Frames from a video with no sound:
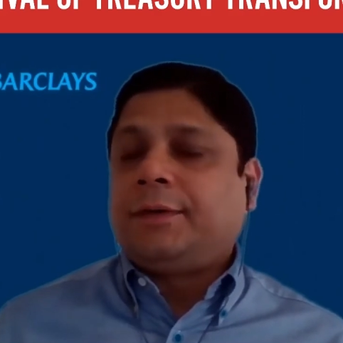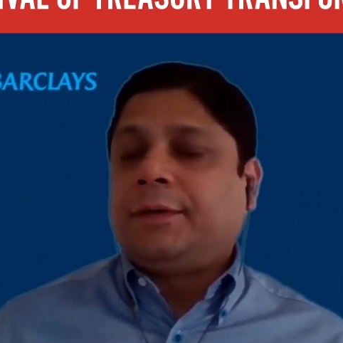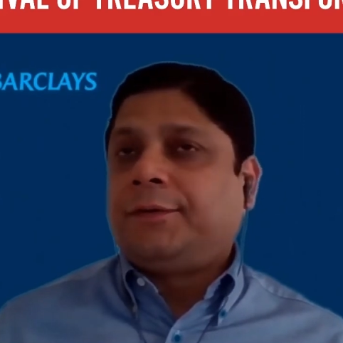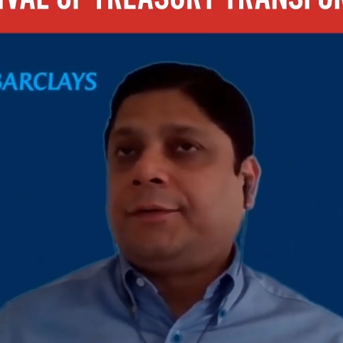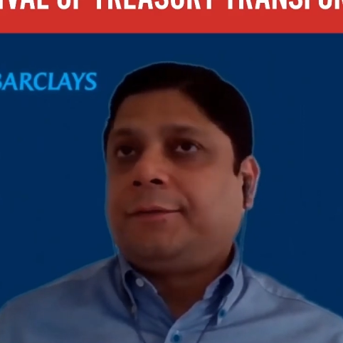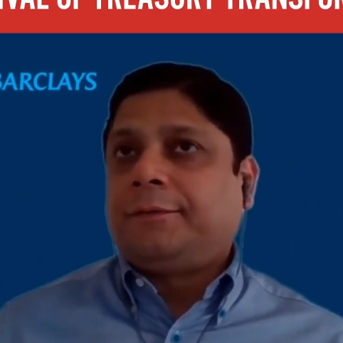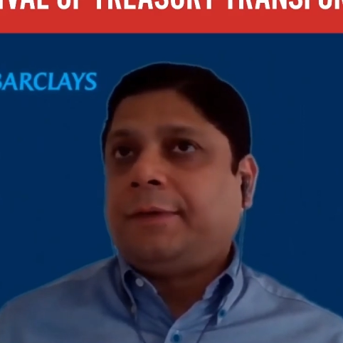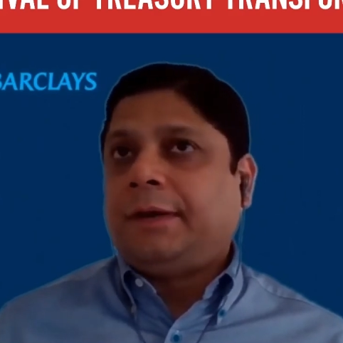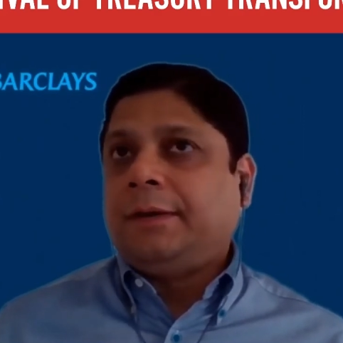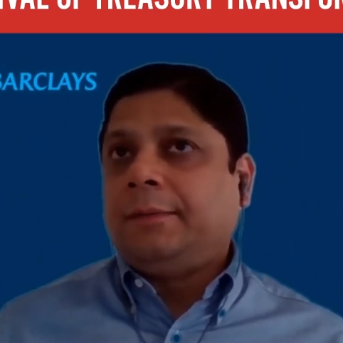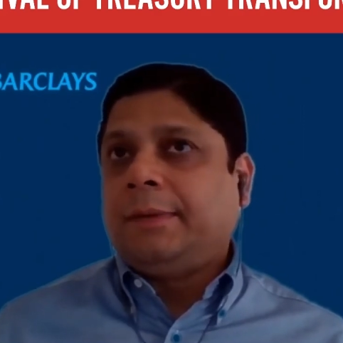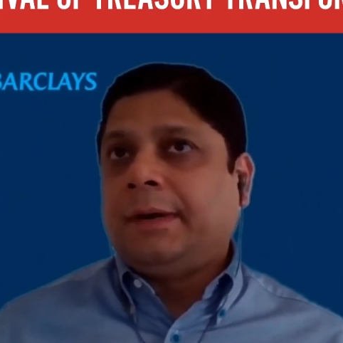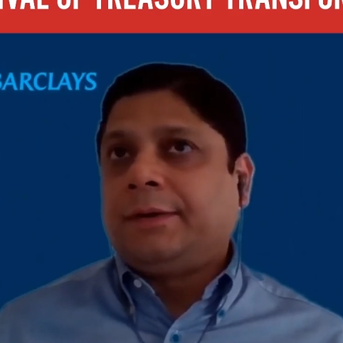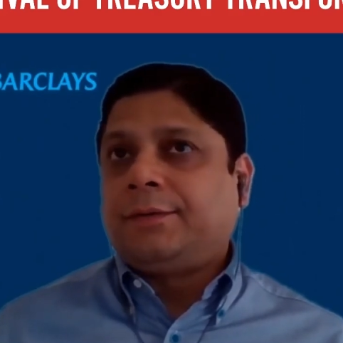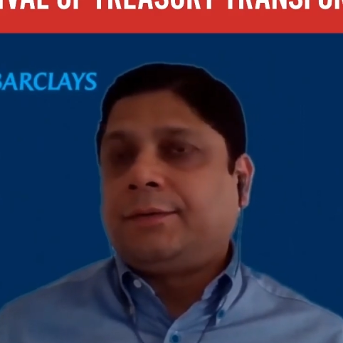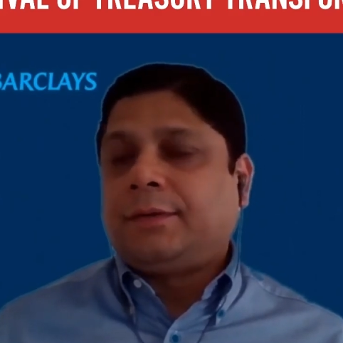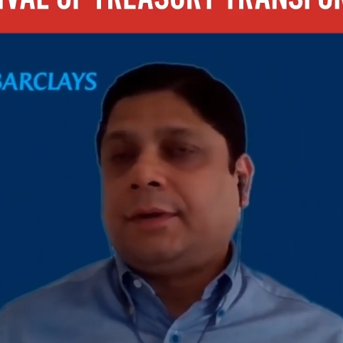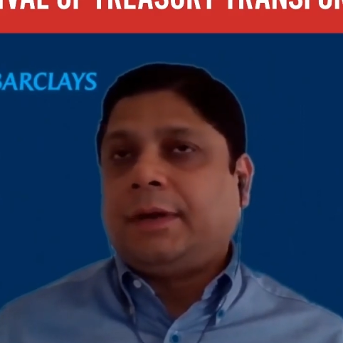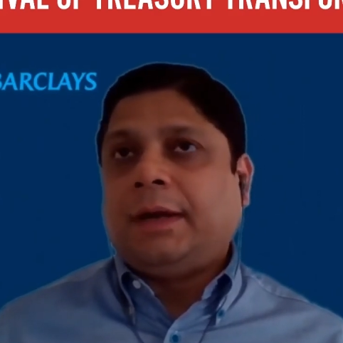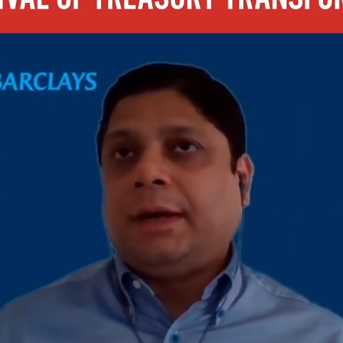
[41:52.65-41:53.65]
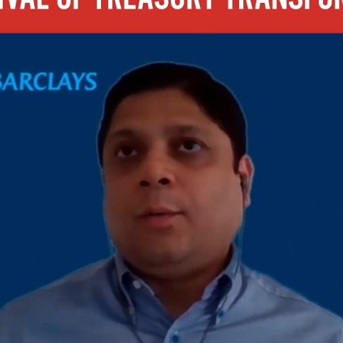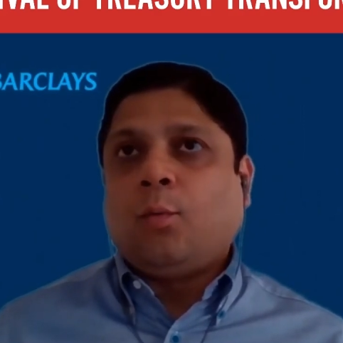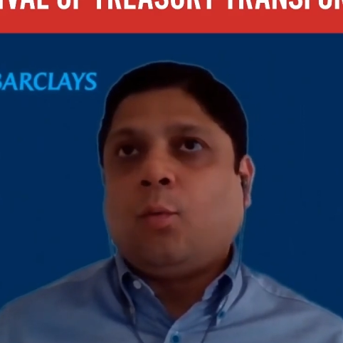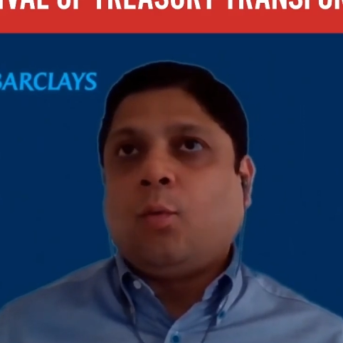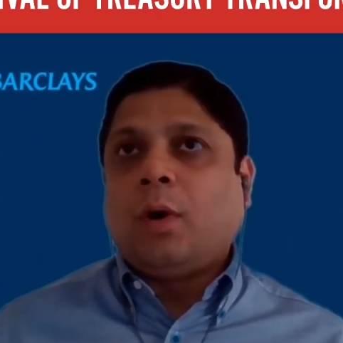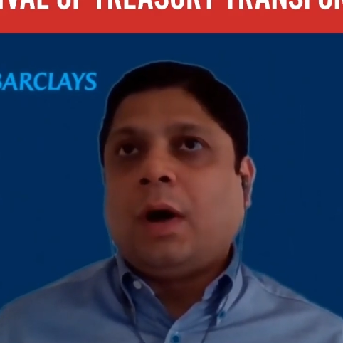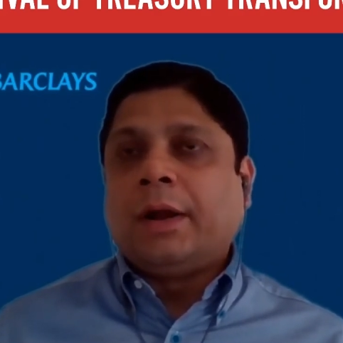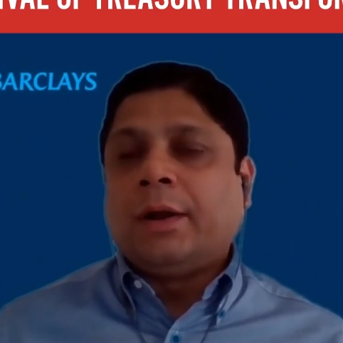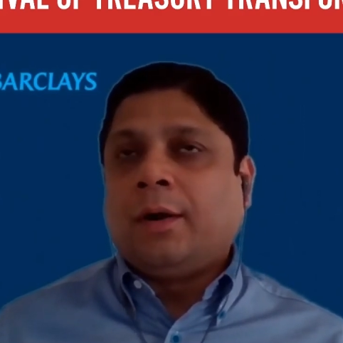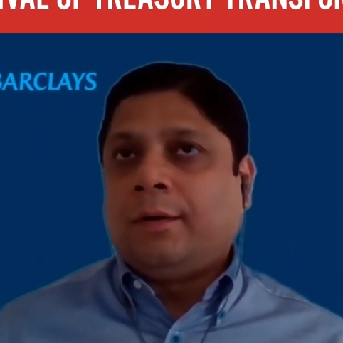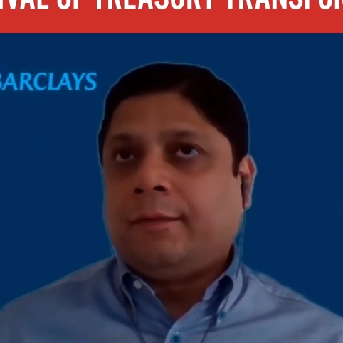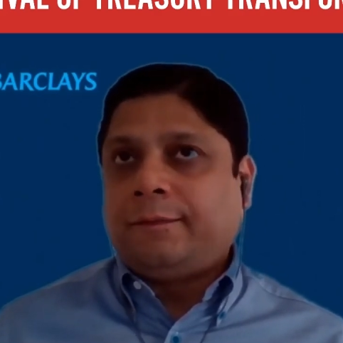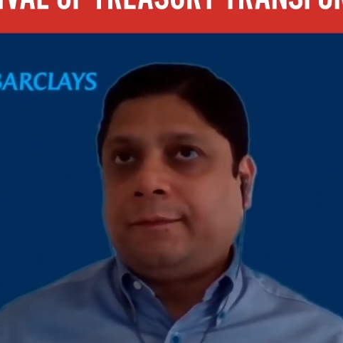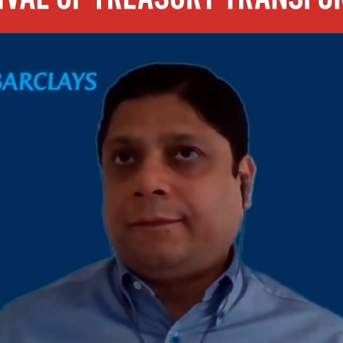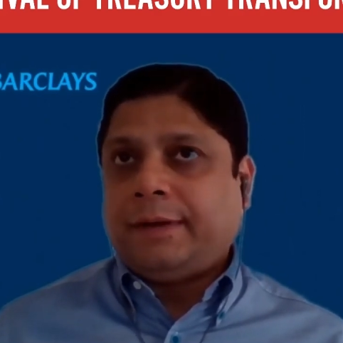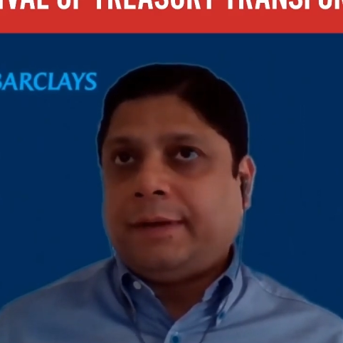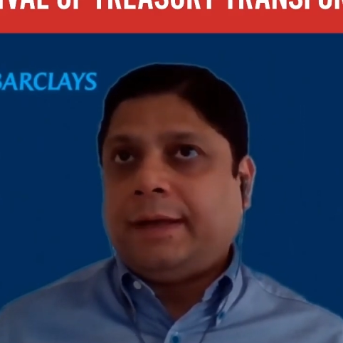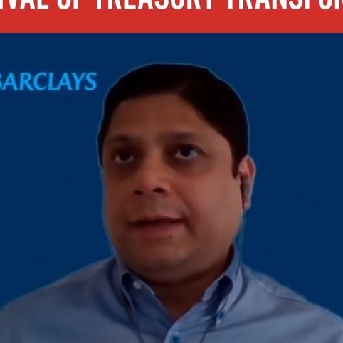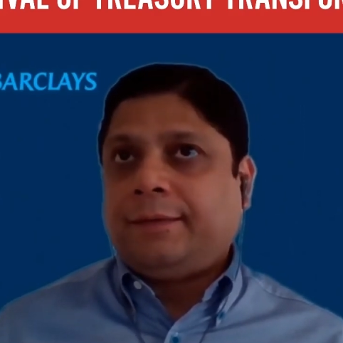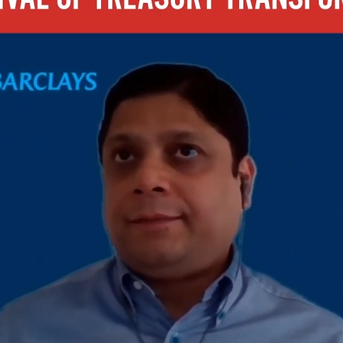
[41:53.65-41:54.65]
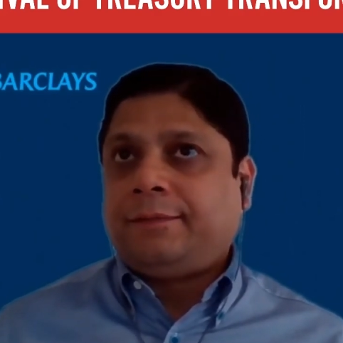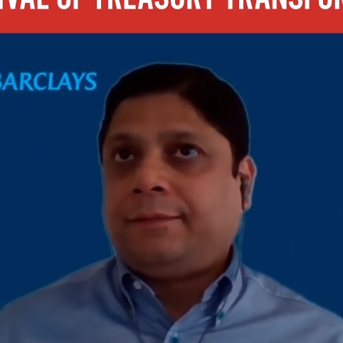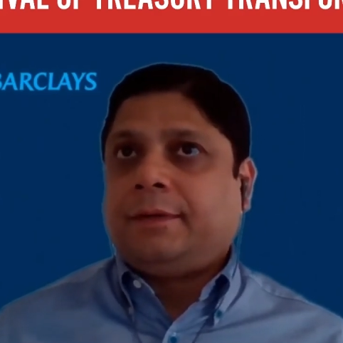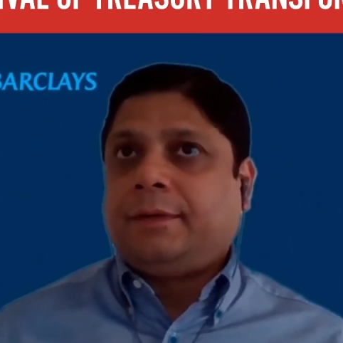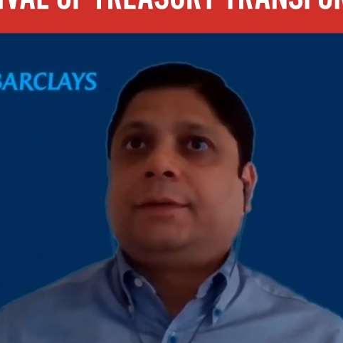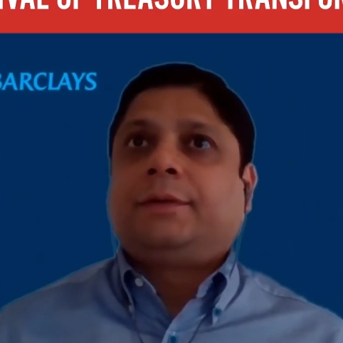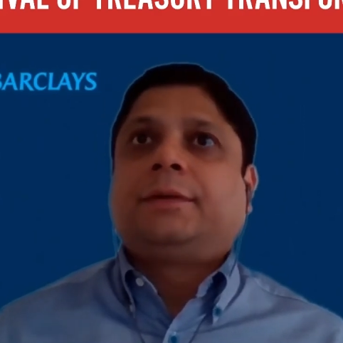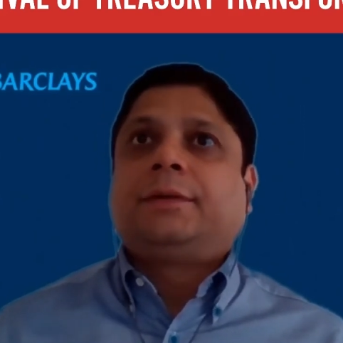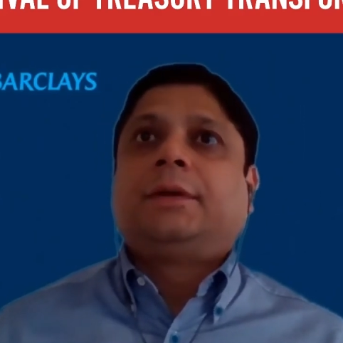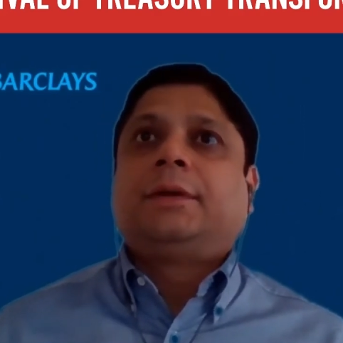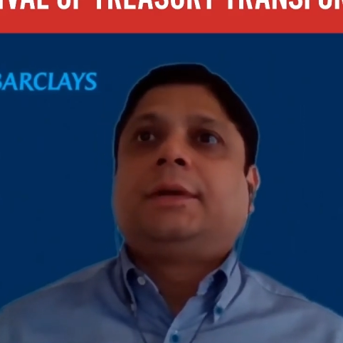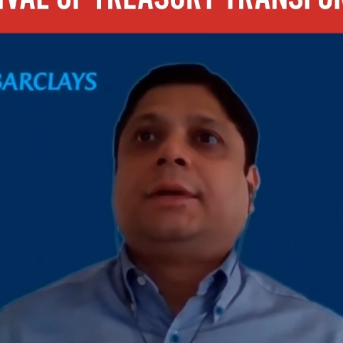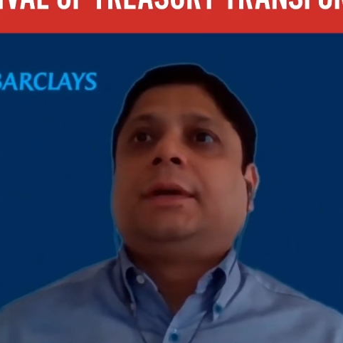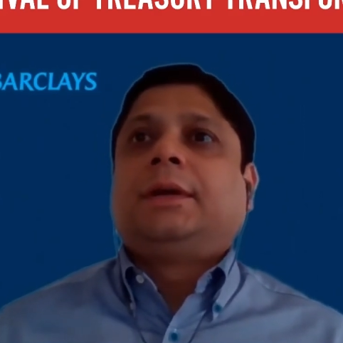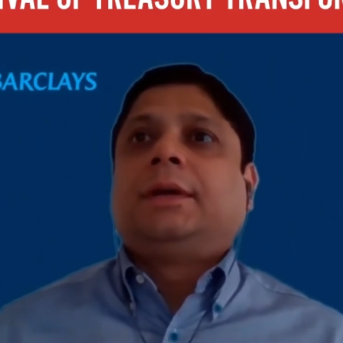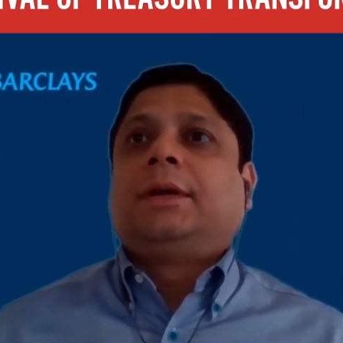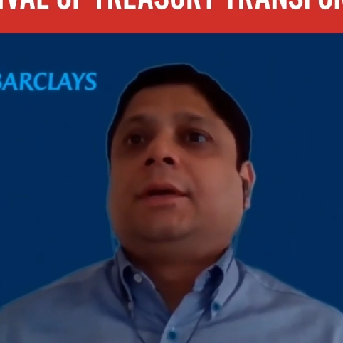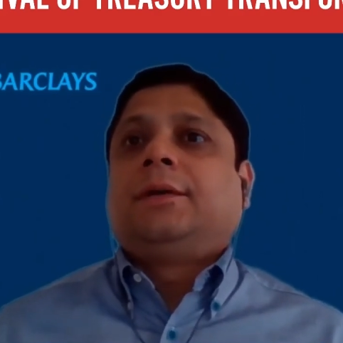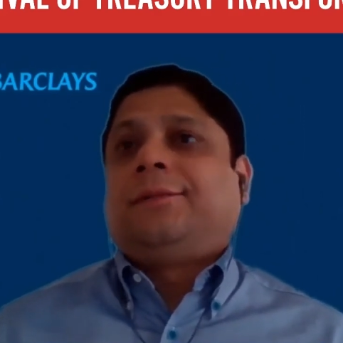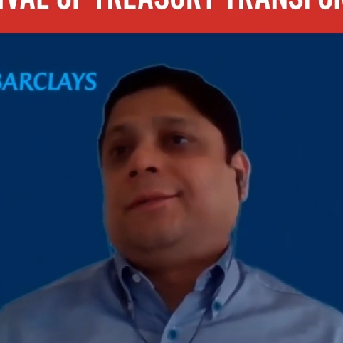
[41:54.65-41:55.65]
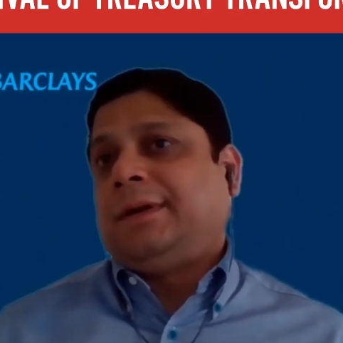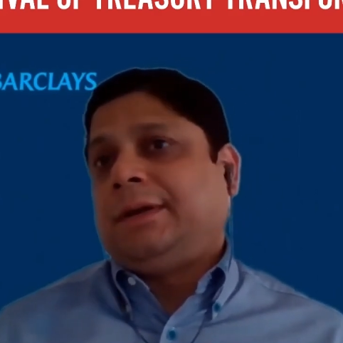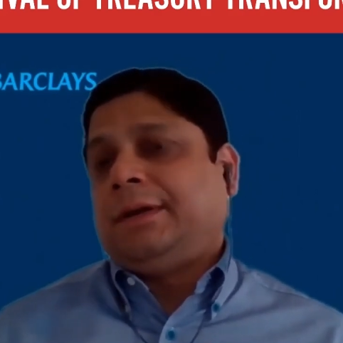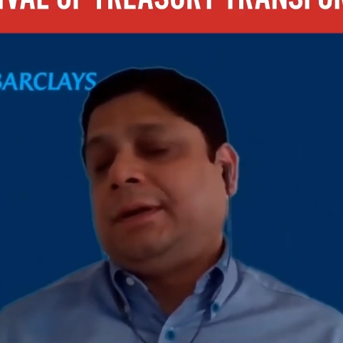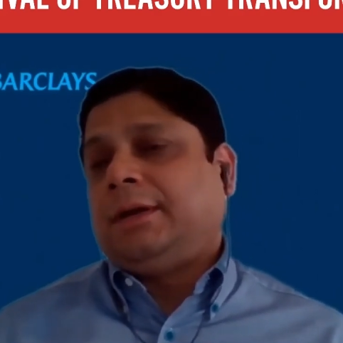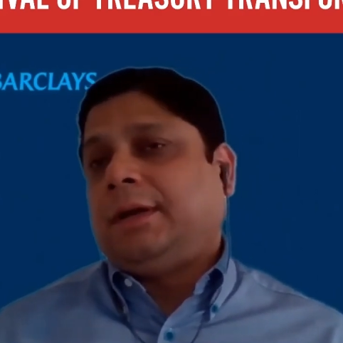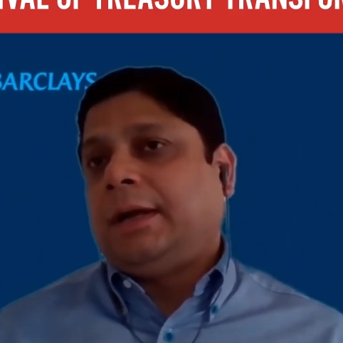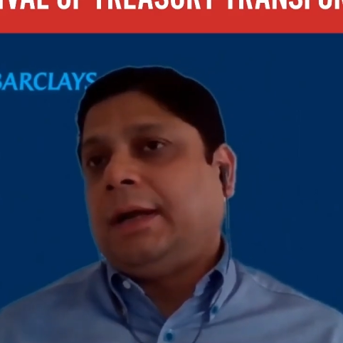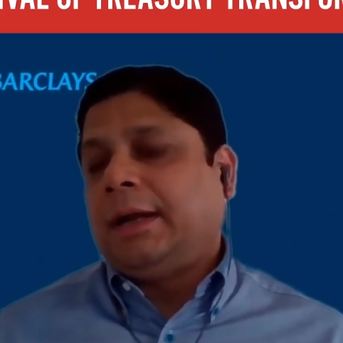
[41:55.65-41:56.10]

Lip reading: it's very much a one-off effort, right?